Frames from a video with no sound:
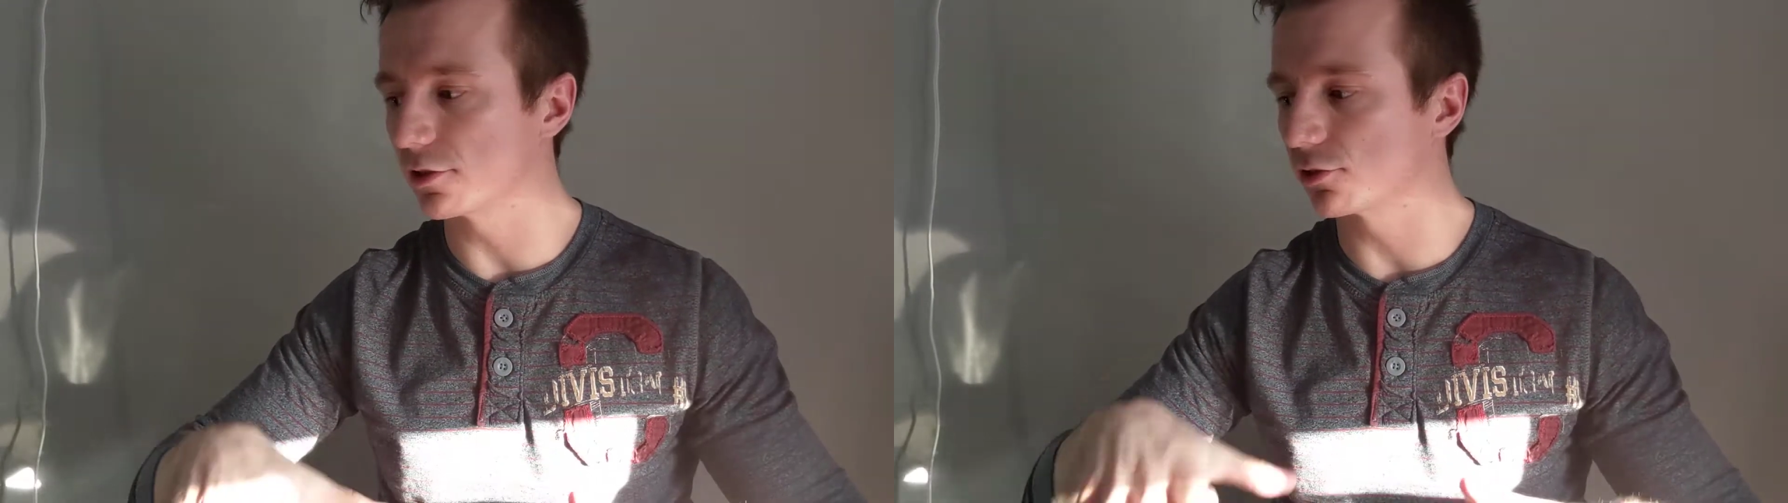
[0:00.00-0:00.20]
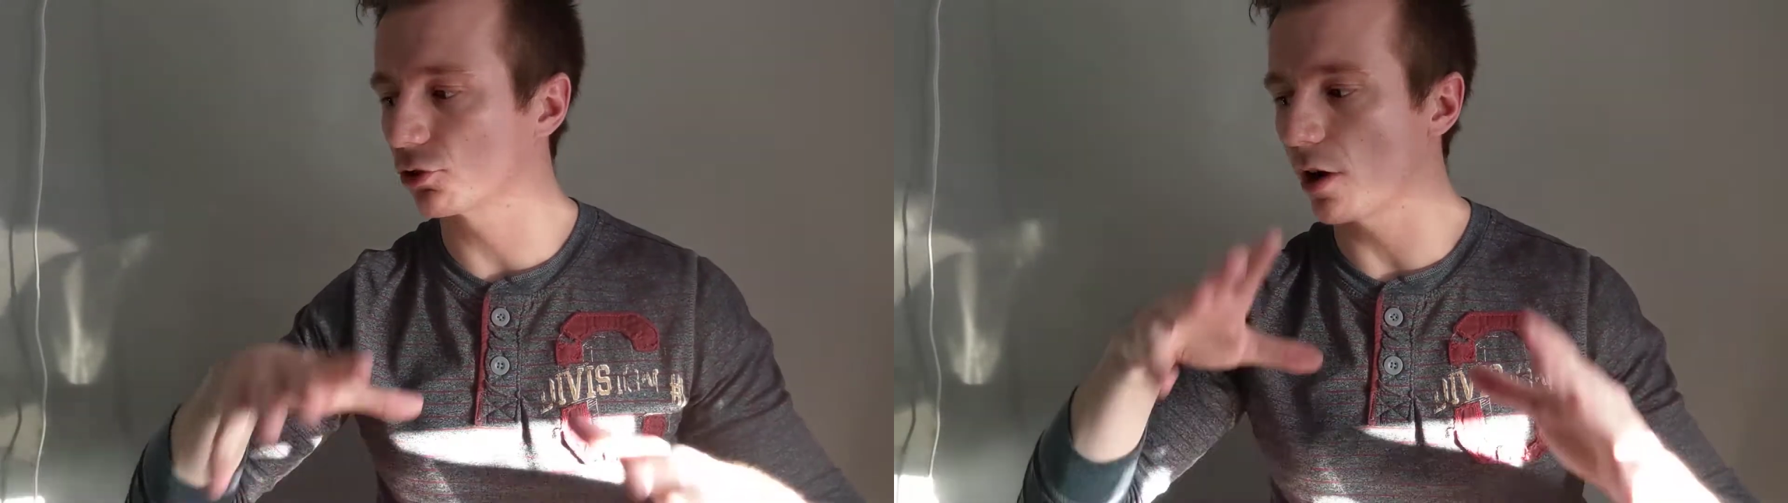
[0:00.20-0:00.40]

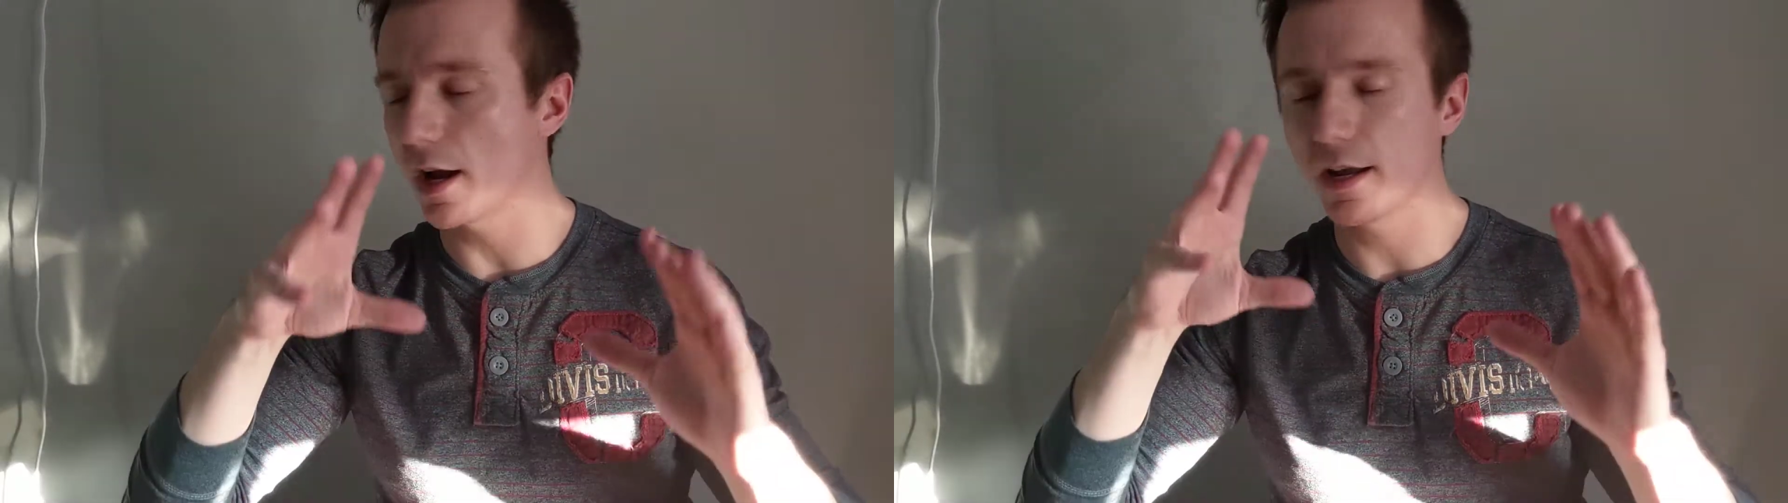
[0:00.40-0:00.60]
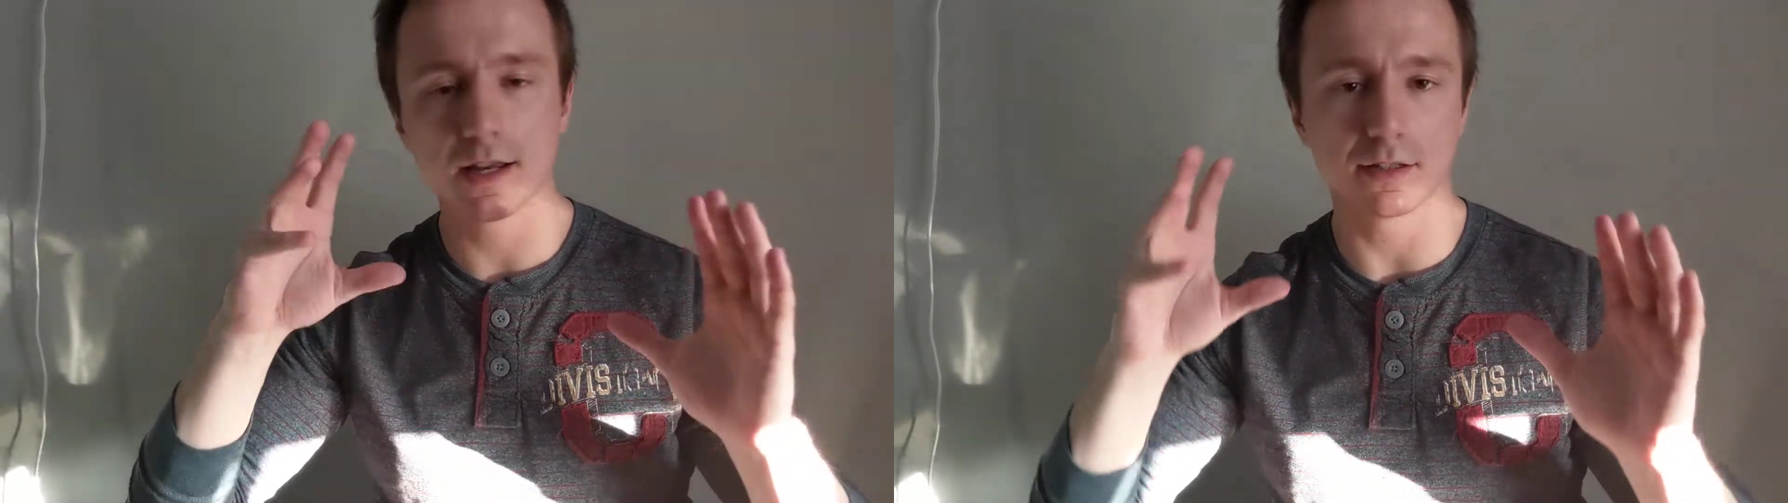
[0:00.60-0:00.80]
Just
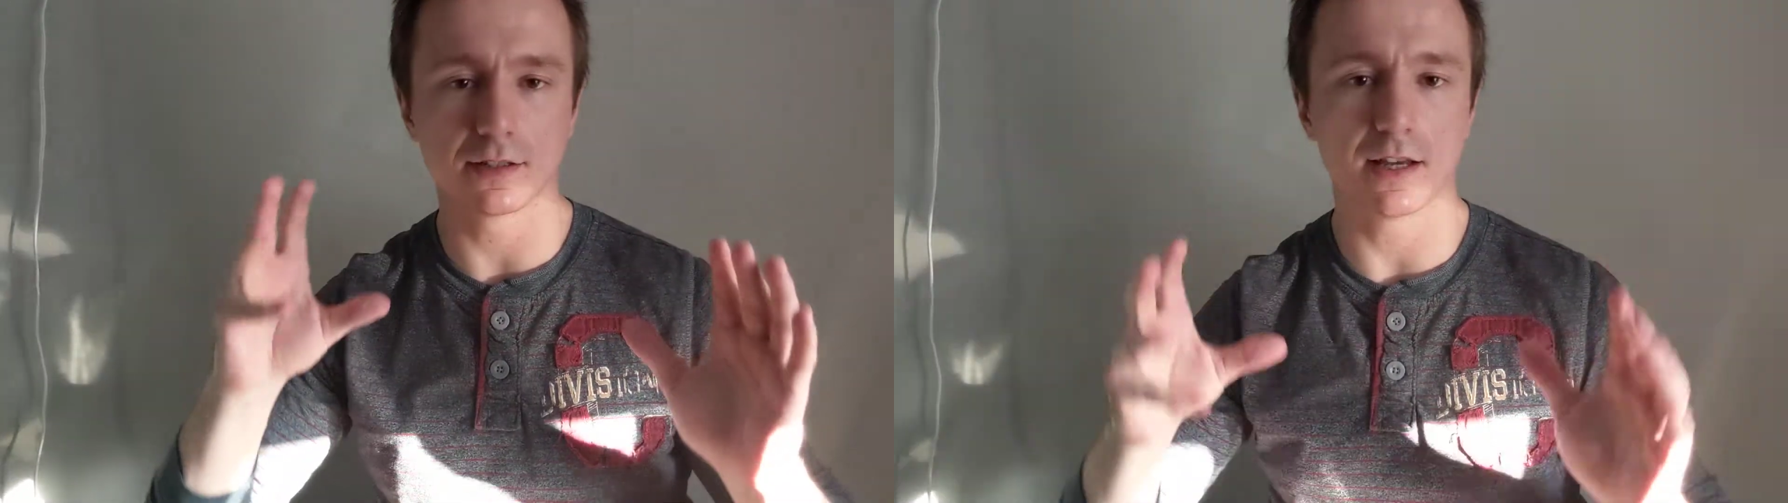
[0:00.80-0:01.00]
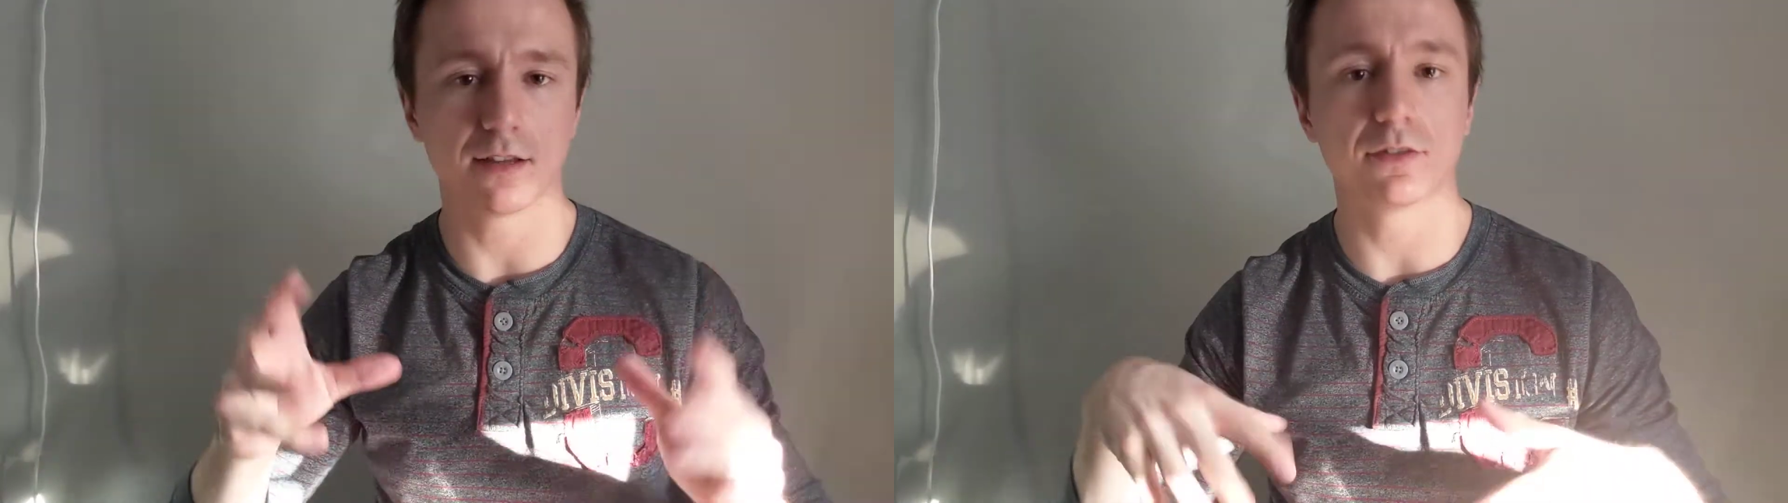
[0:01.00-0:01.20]
try
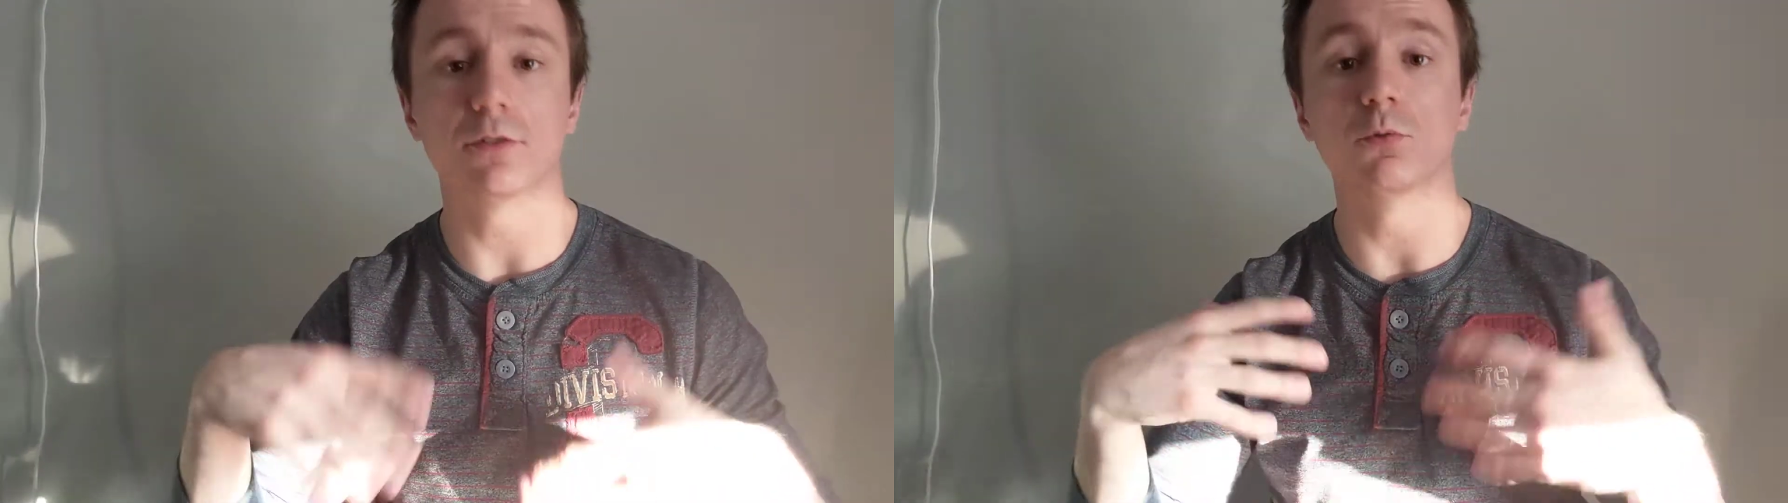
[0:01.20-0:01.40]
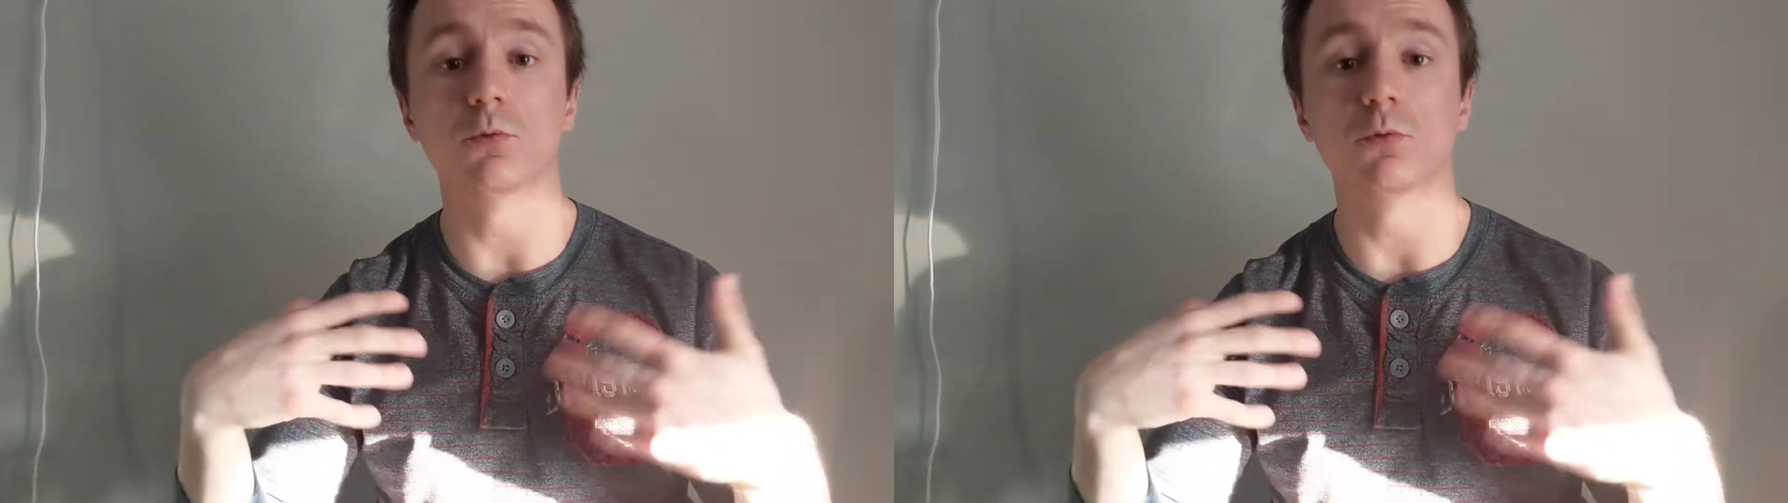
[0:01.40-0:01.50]
and get the